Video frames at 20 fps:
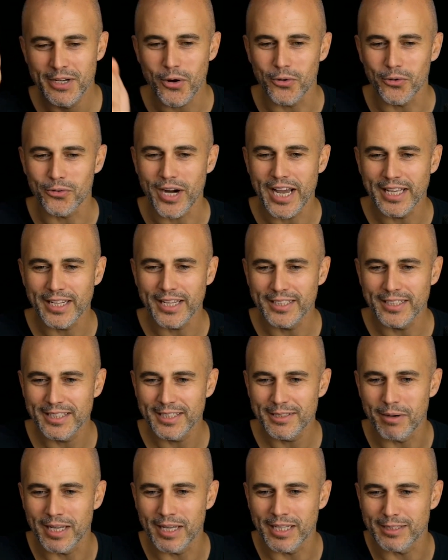already,
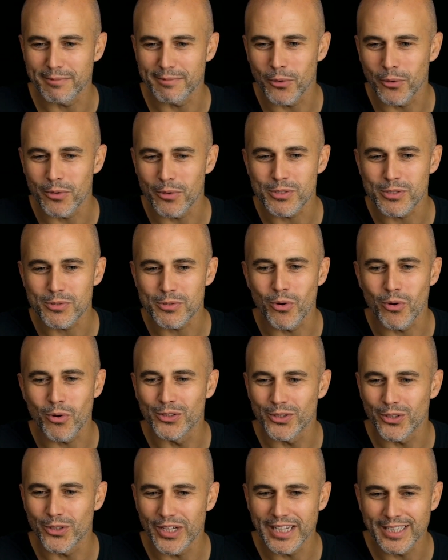but I'm always
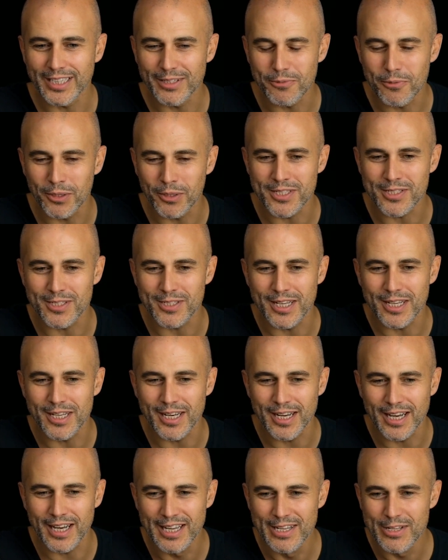wondering what is
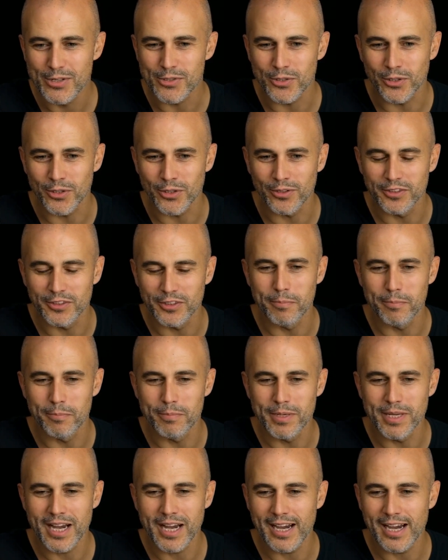the sort of the
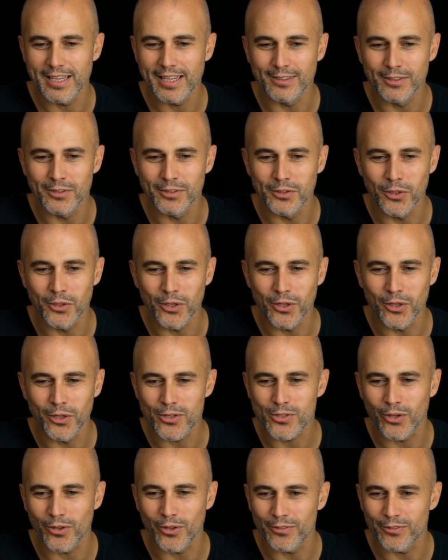behind the door
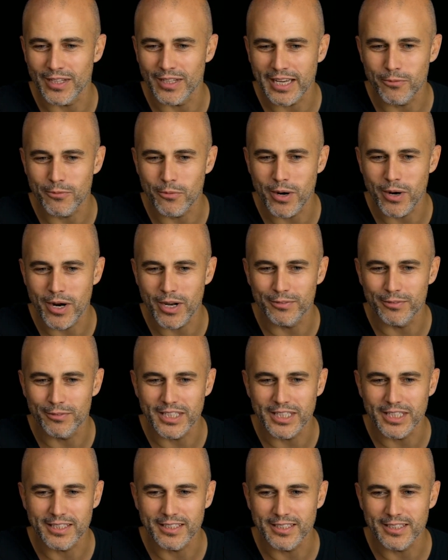sort of like way of
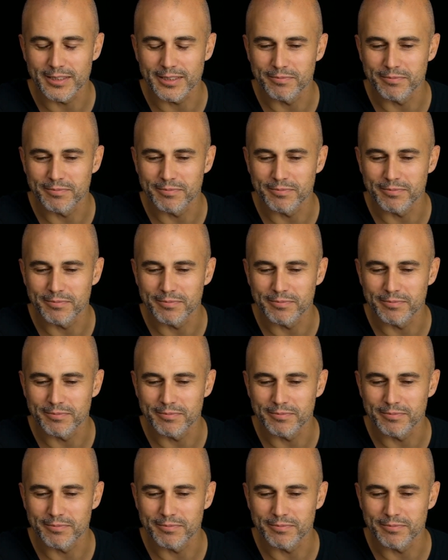thinking.